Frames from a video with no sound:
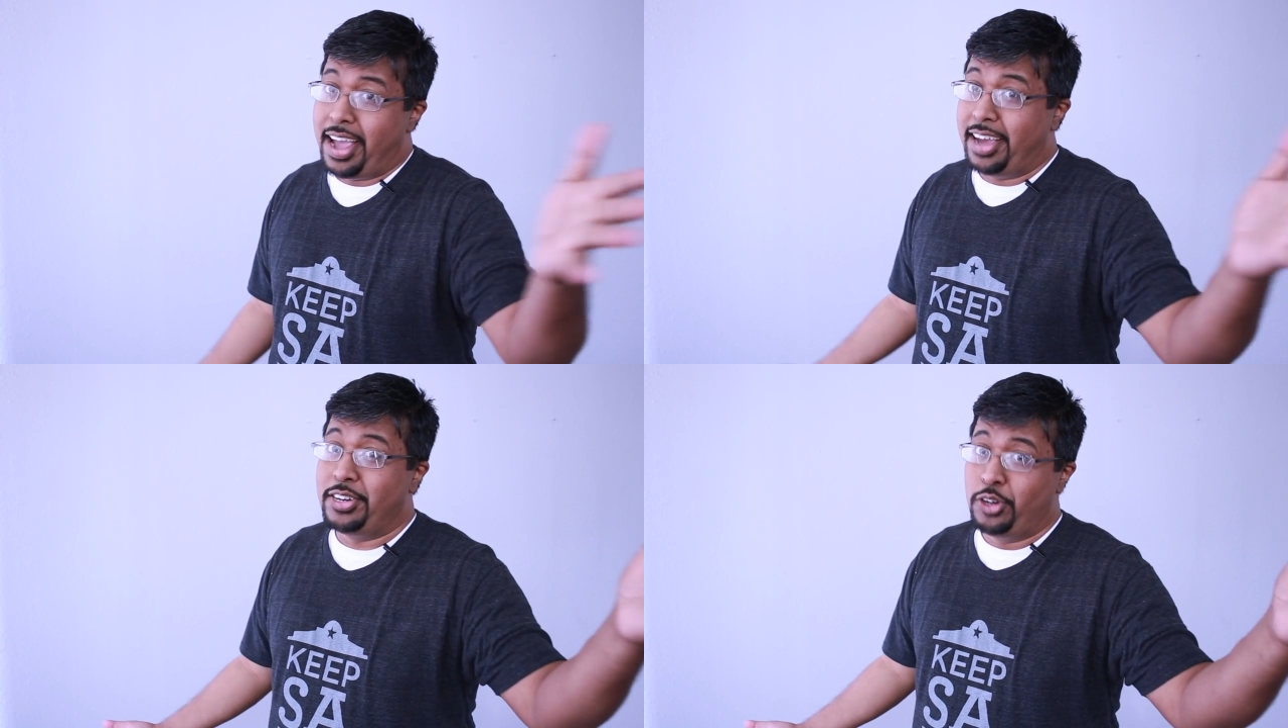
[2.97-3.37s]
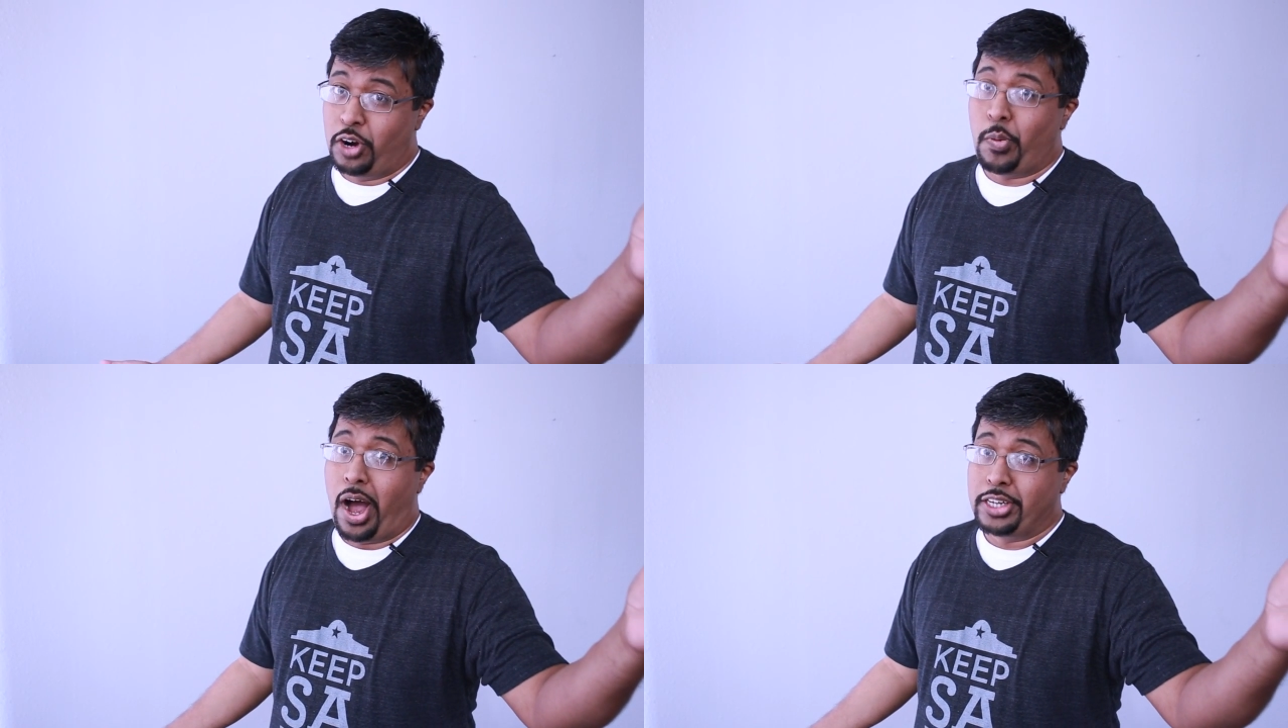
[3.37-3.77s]
and
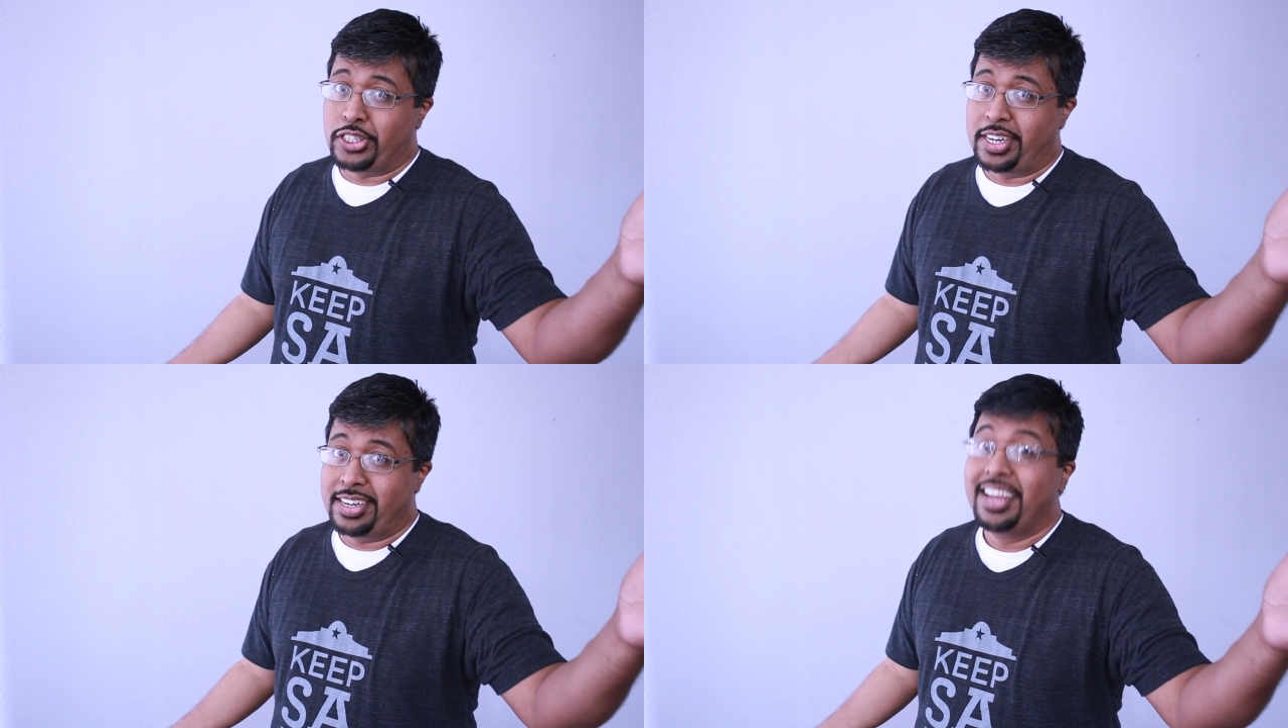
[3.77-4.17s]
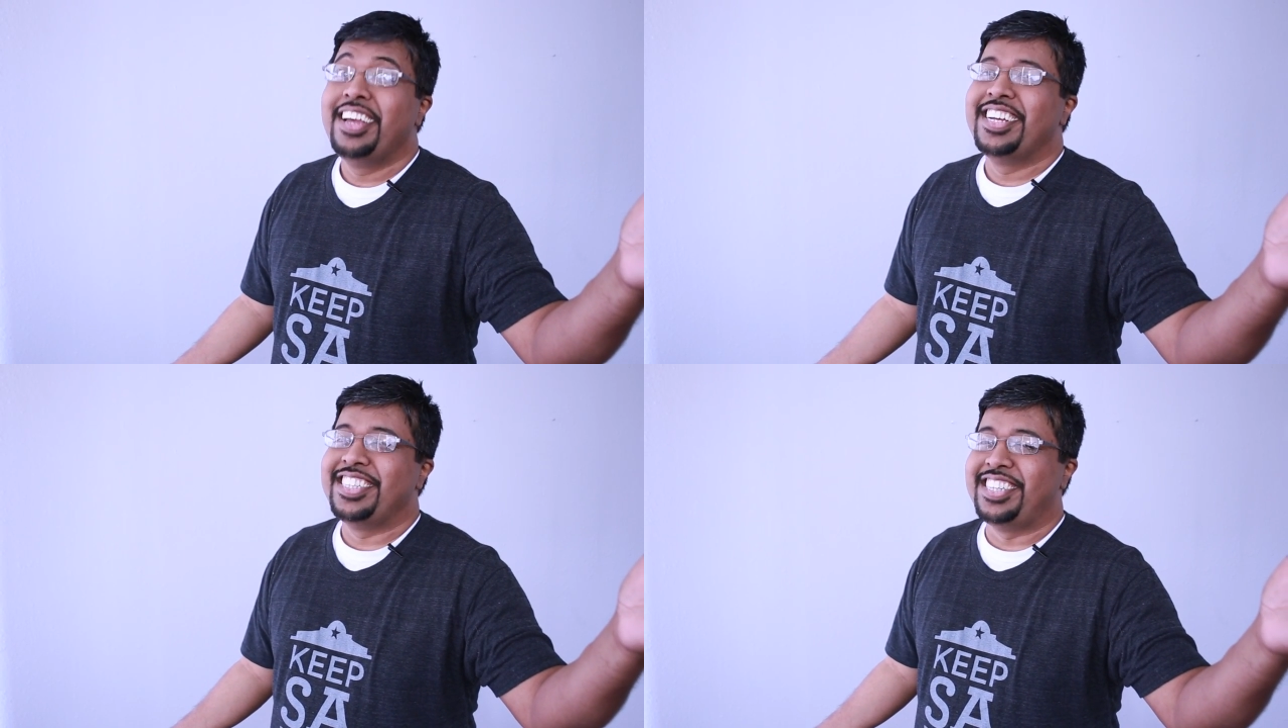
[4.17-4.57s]
you're watching
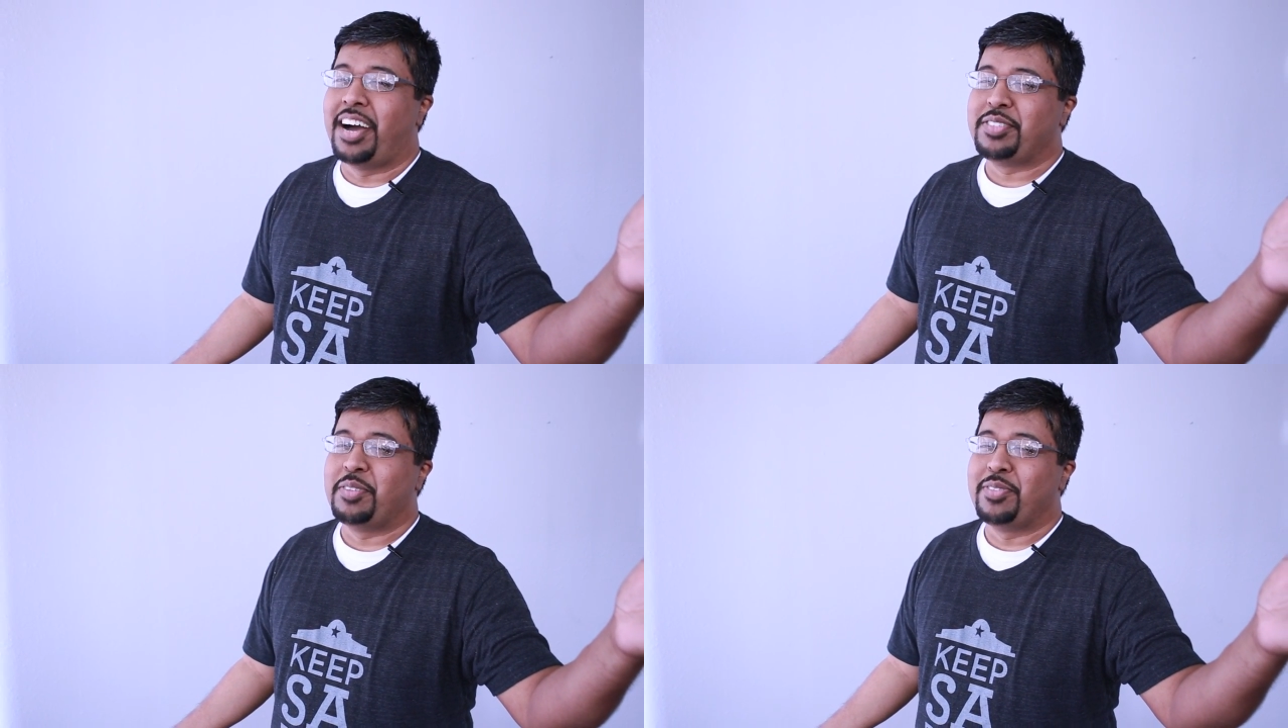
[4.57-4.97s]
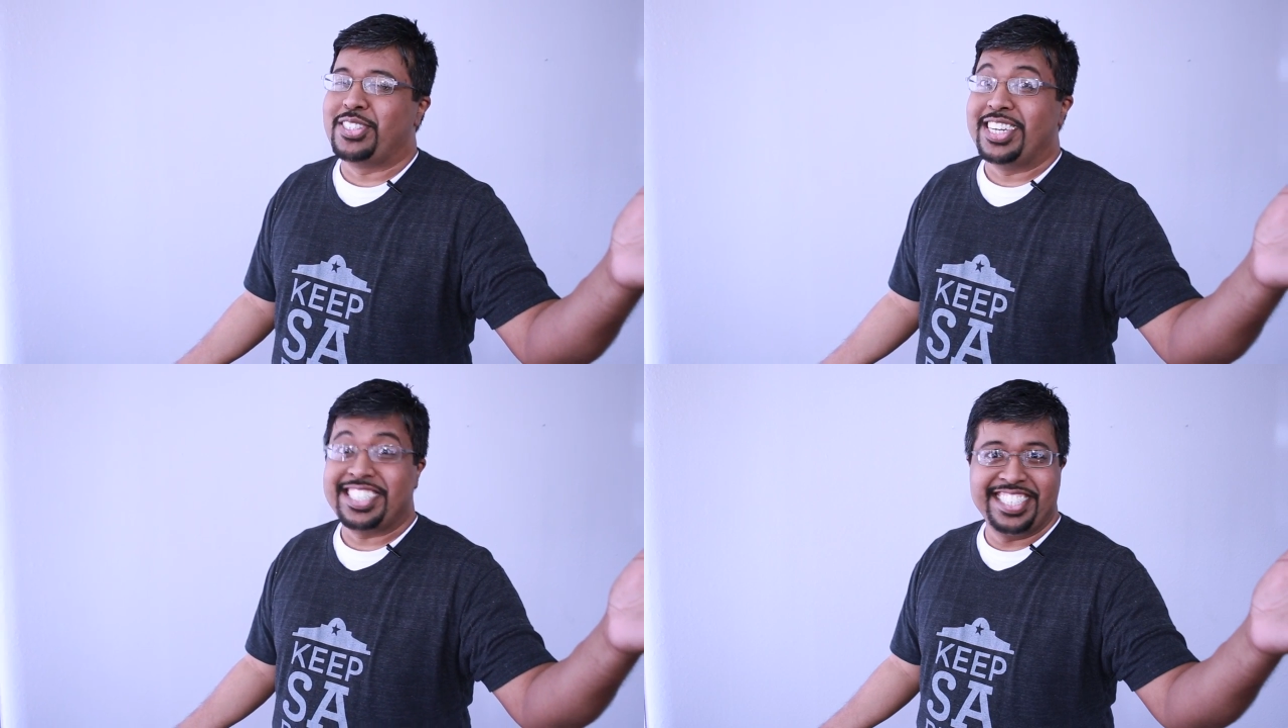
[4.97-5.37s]
The
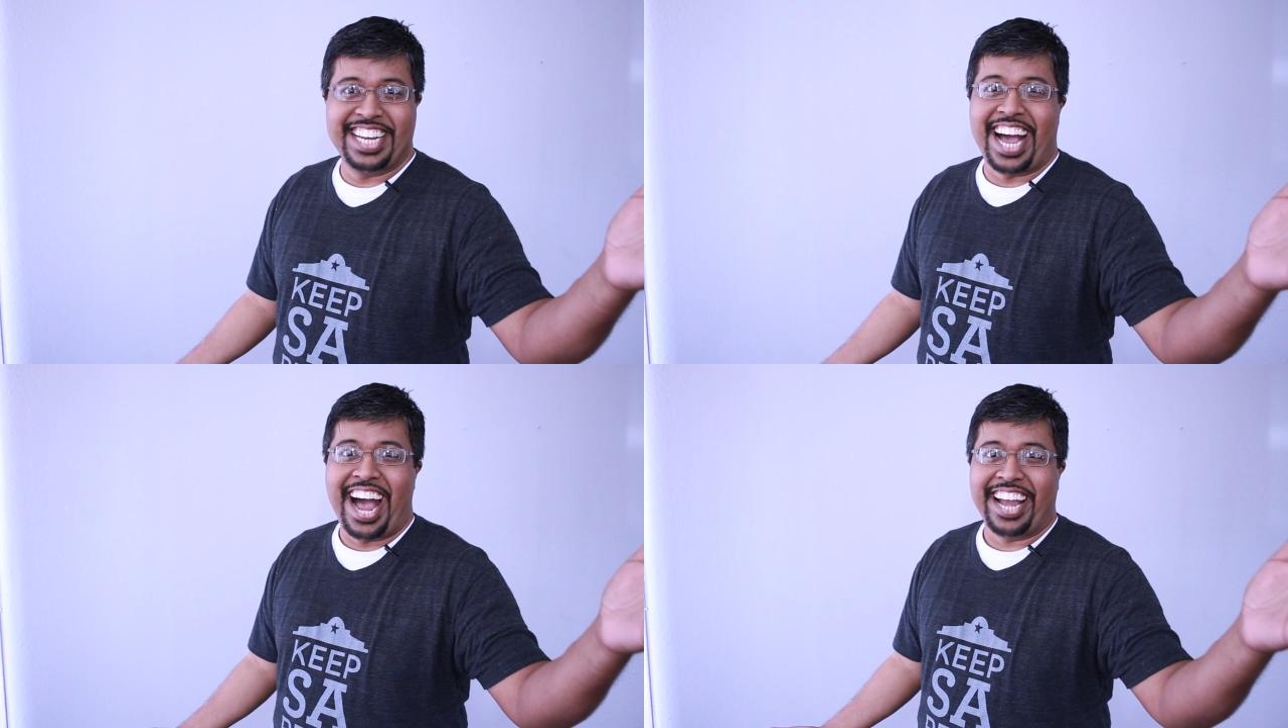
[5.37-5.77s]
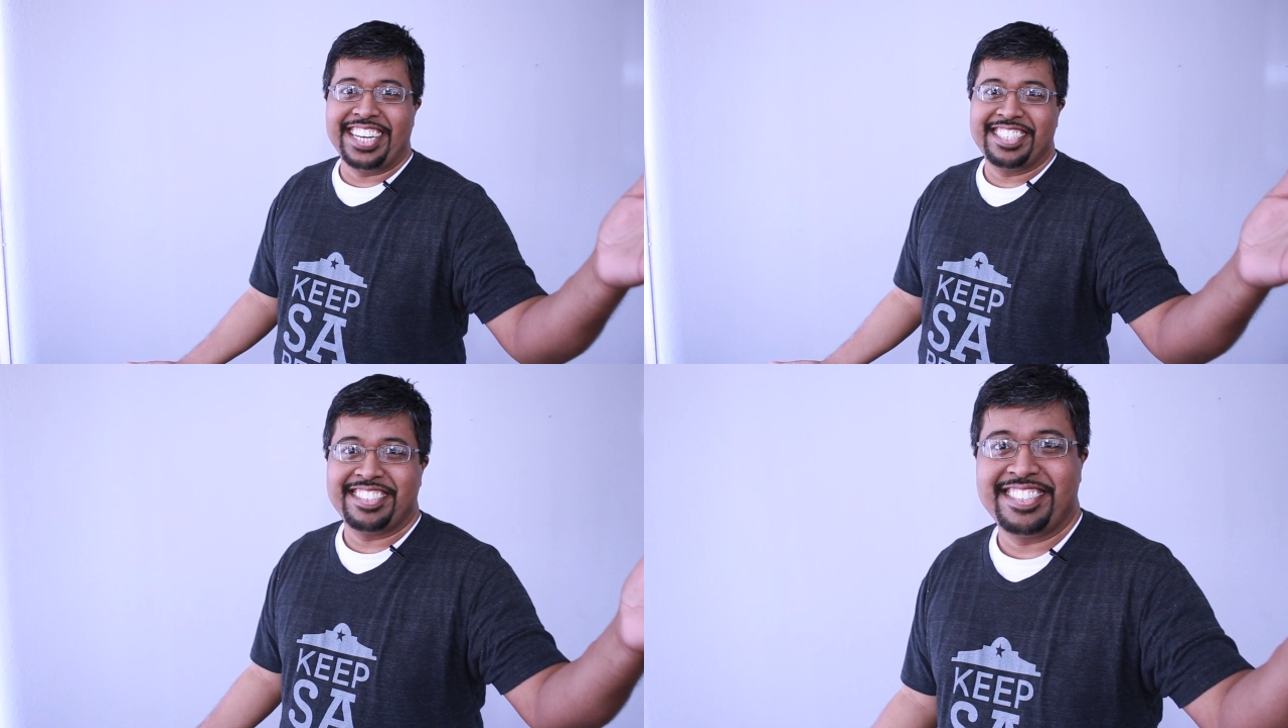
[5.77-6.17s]
Optimization Guy.